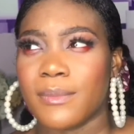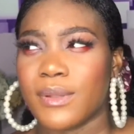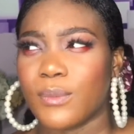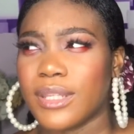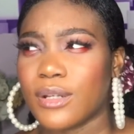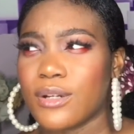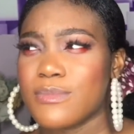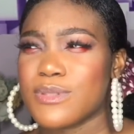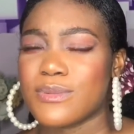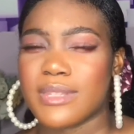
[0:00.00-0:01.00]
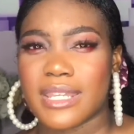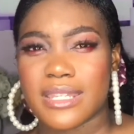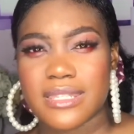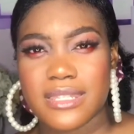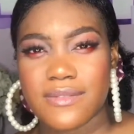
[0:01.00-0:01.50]
when it comes to
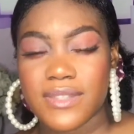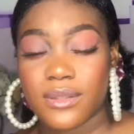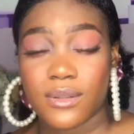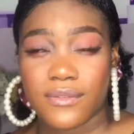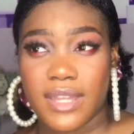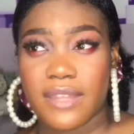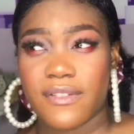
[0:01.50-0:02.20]
negatives and all of that, if I